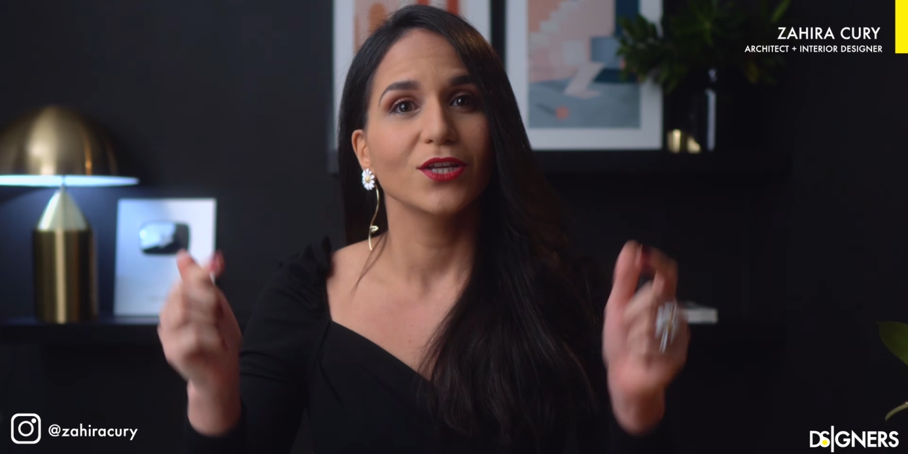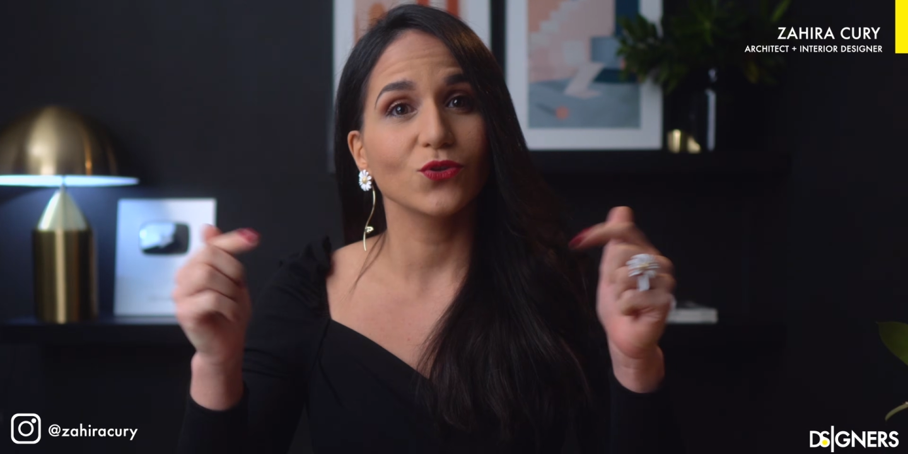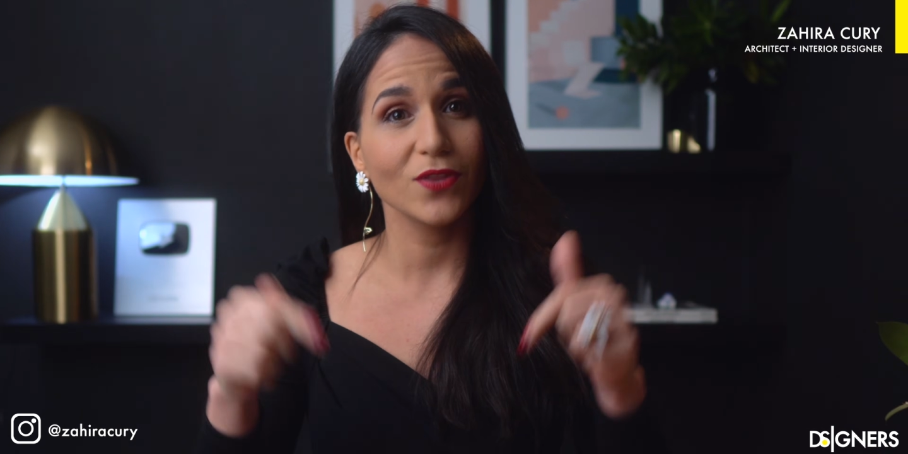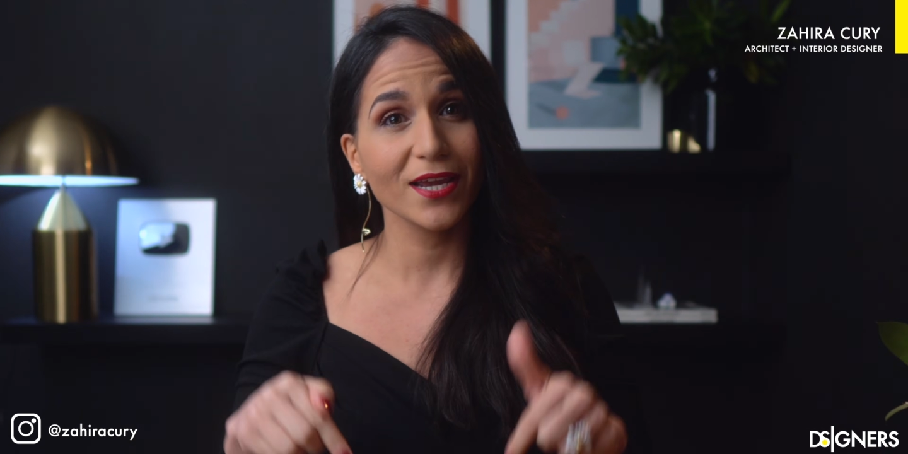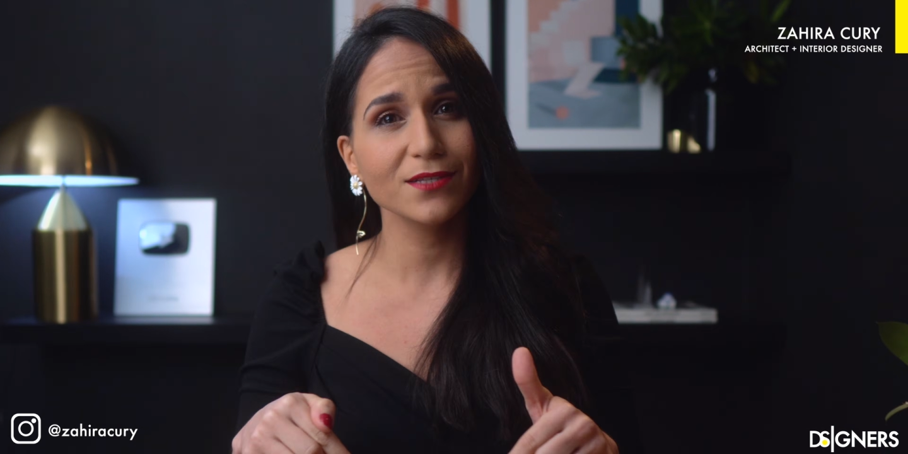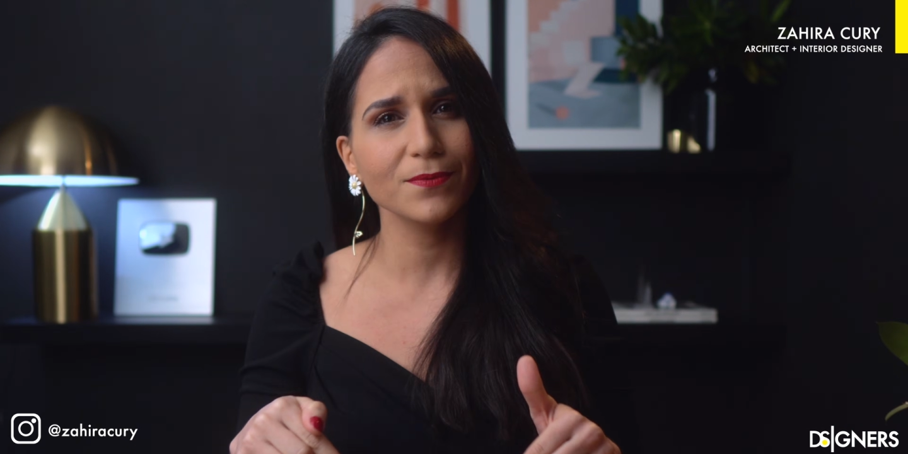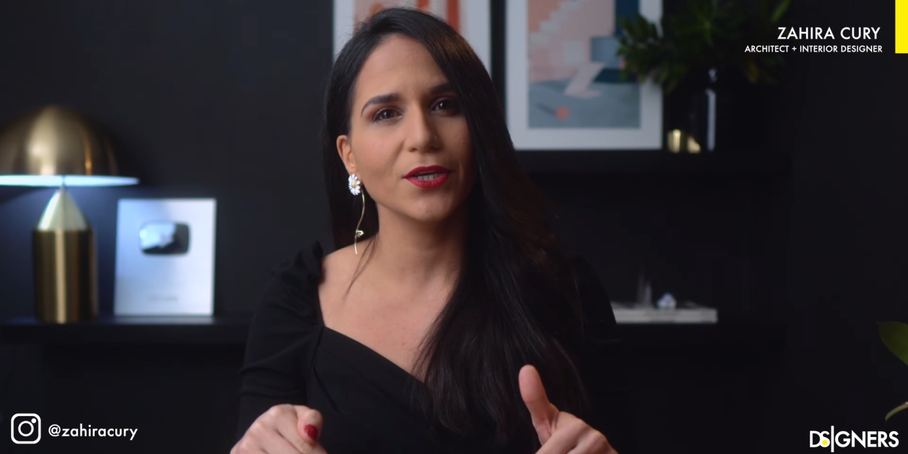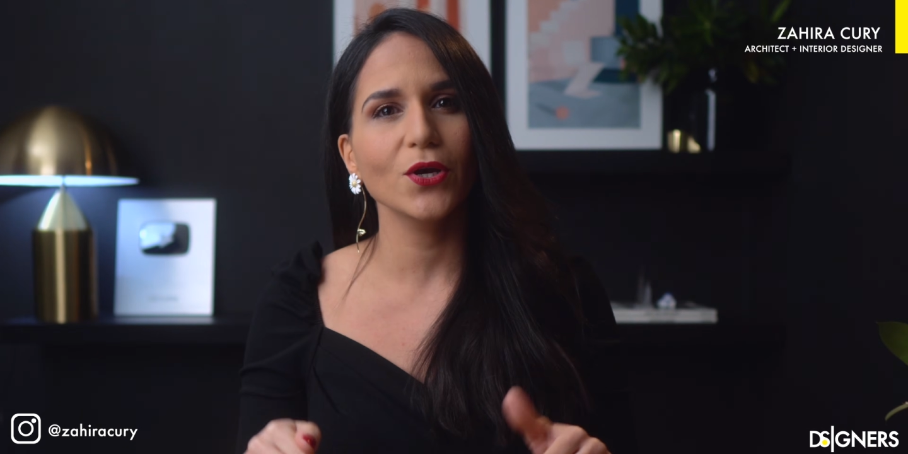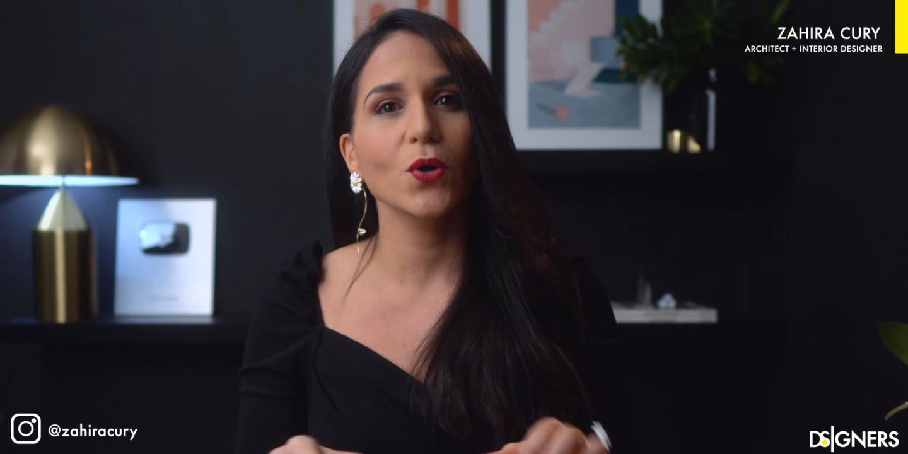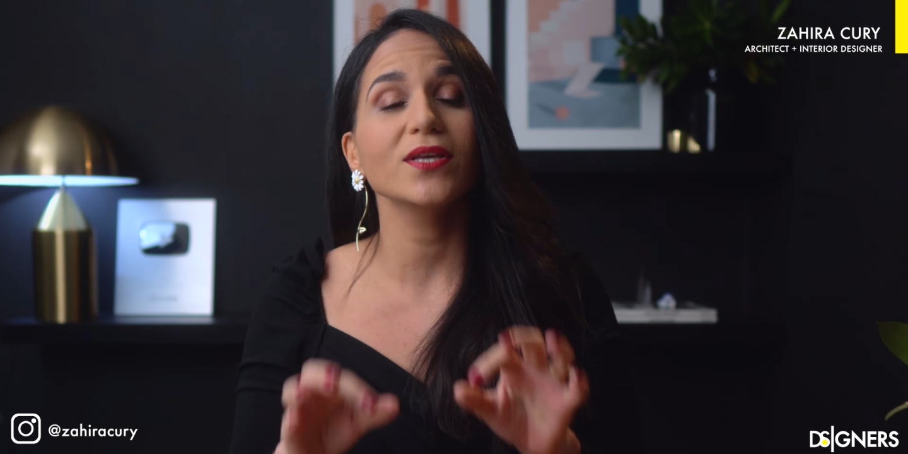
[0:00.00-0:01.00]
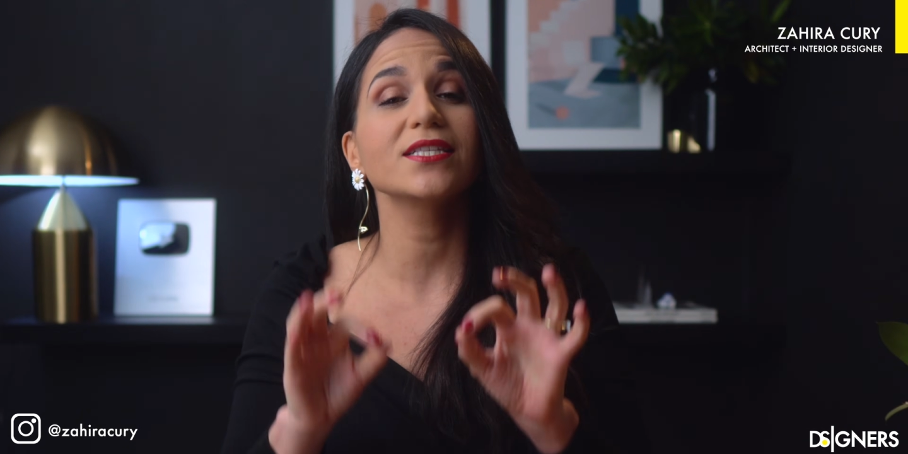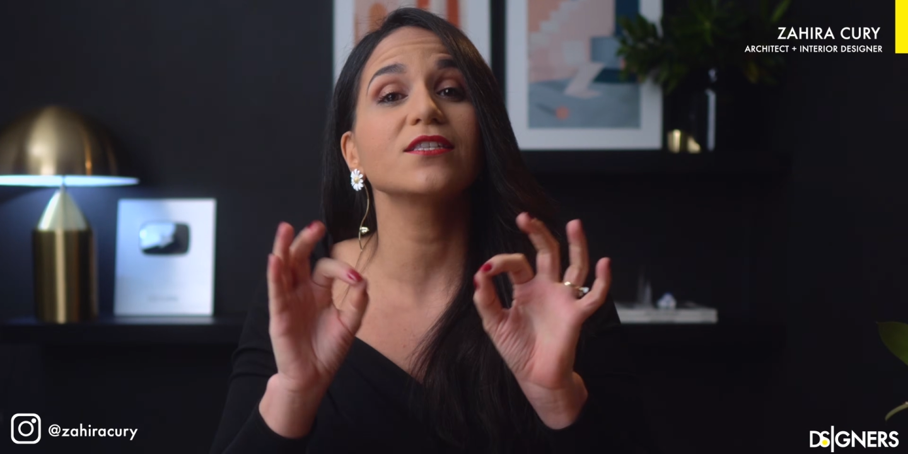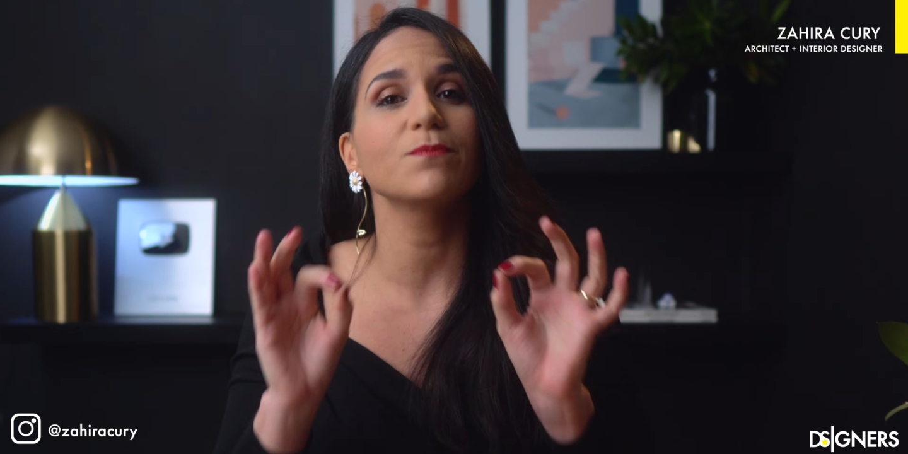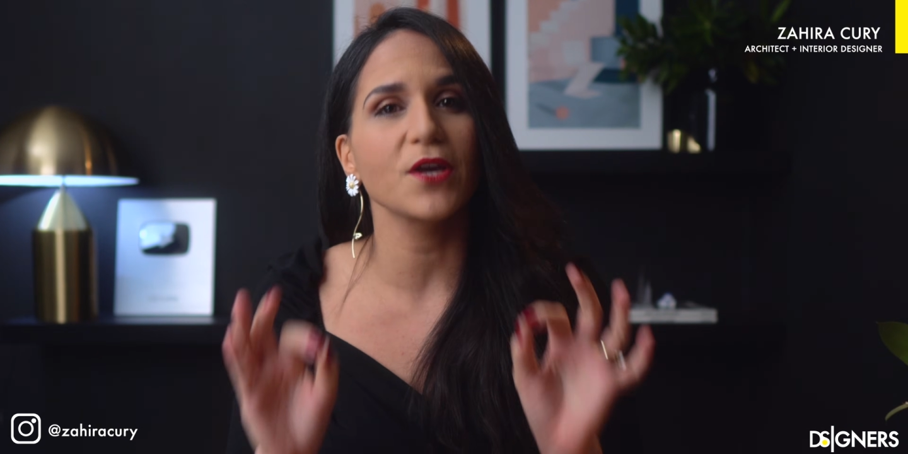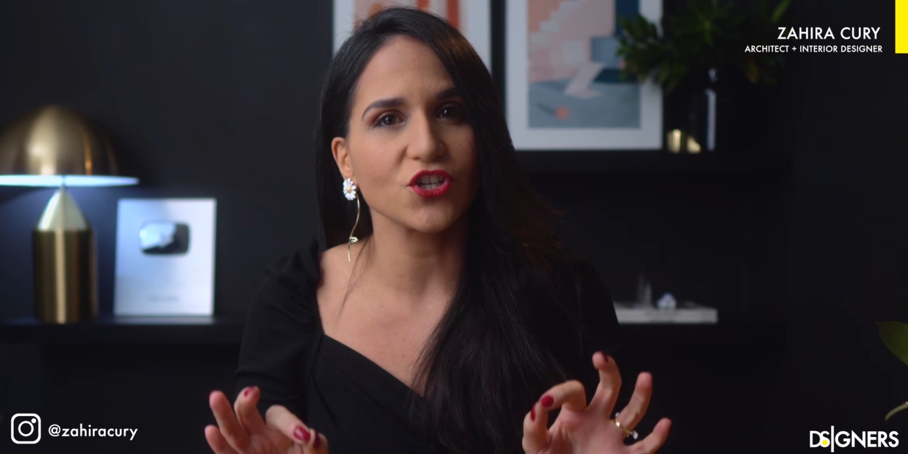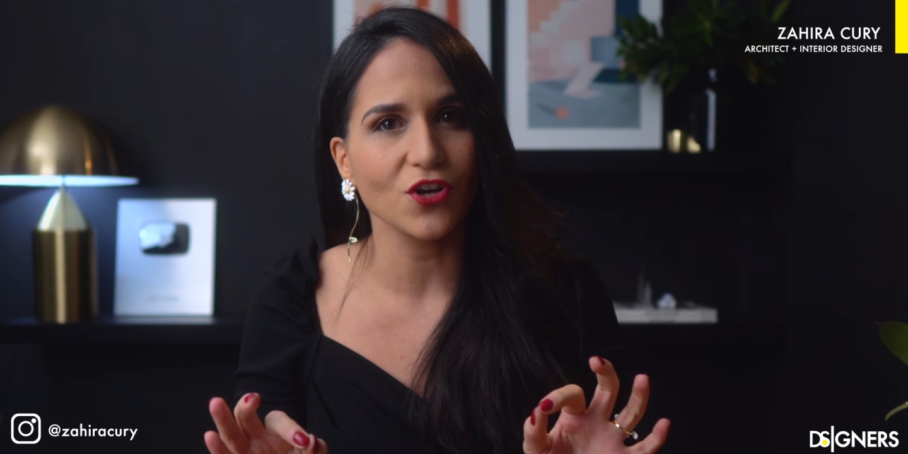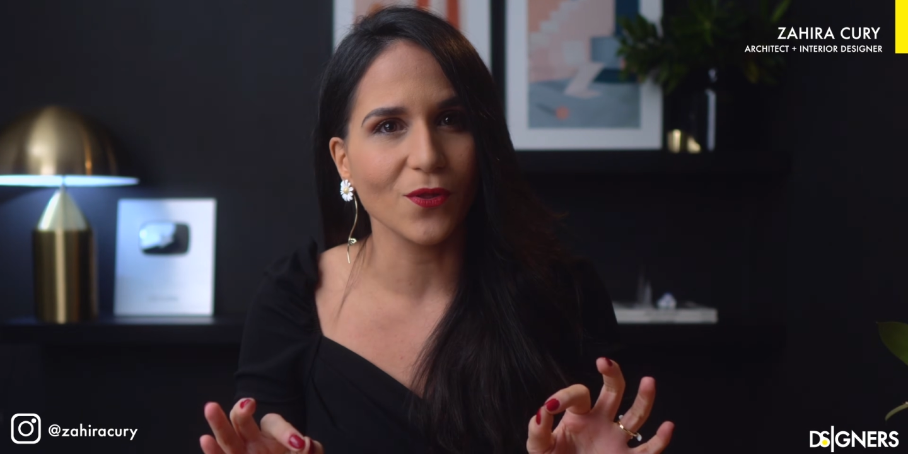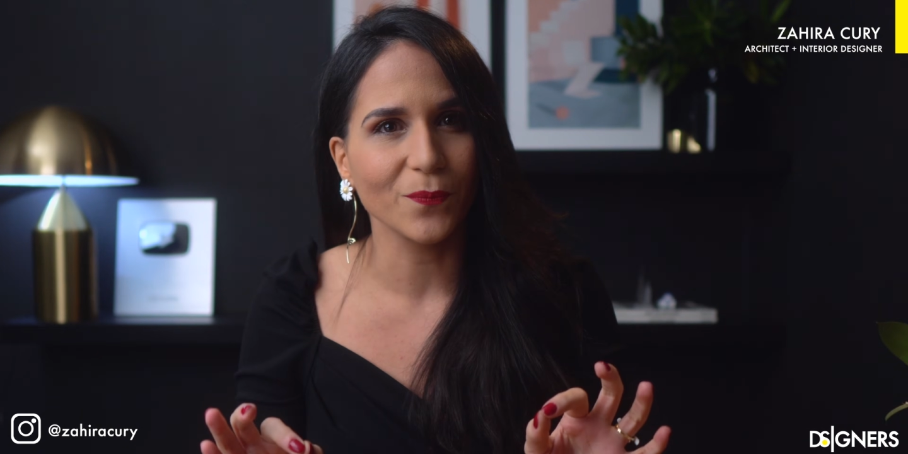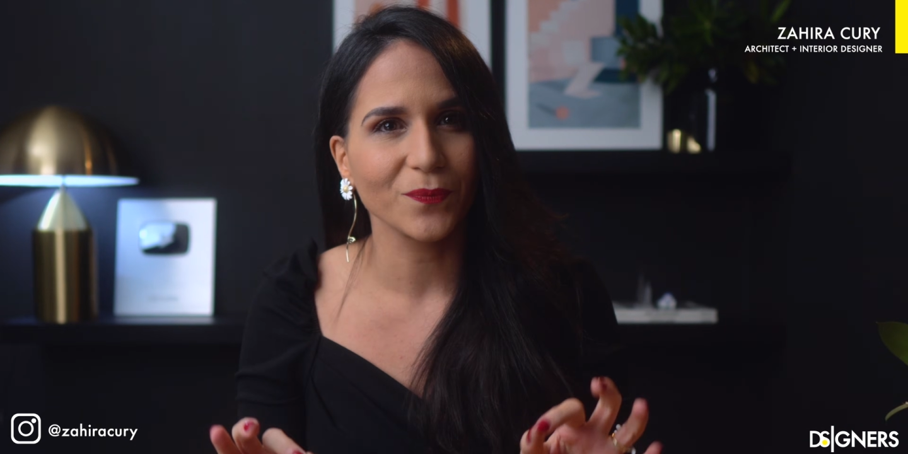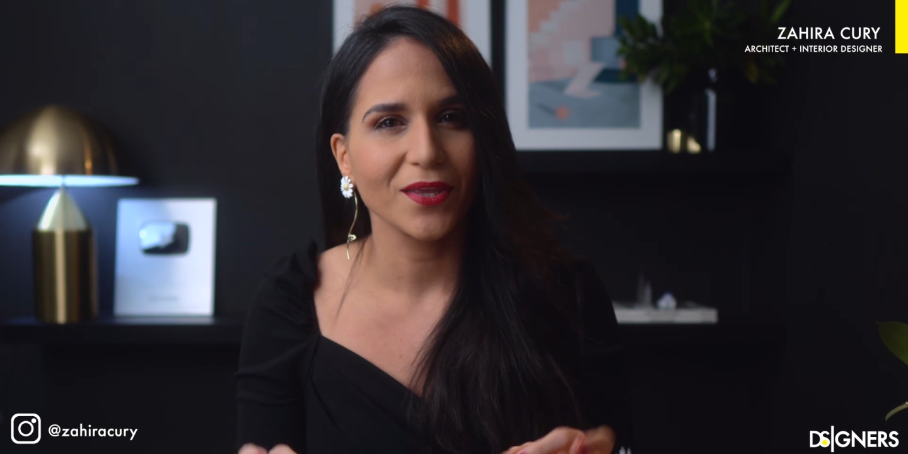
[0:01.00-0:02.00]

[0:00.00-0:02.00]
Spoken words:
Today's video is special.